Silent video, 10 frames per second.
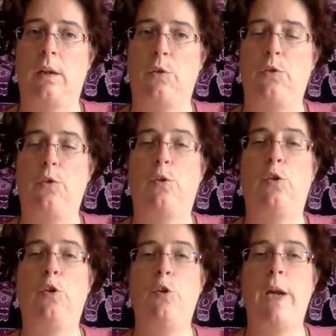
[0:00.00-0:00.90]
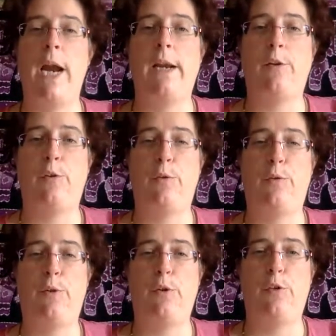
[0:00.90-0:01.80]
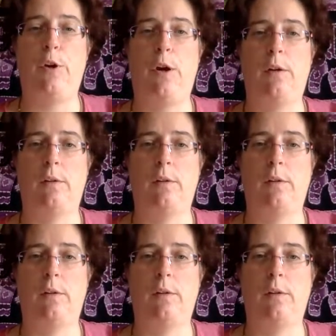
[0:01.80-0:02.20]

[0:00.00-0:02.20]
So create your future